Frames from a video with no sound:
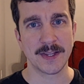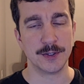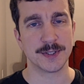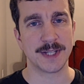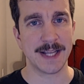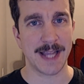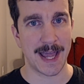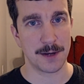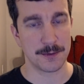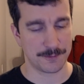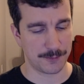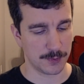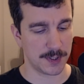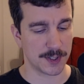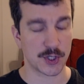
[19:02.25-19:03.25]
Looking out
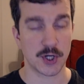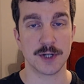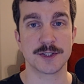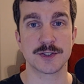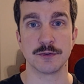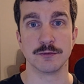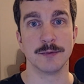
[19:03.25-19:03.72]
for a Cursed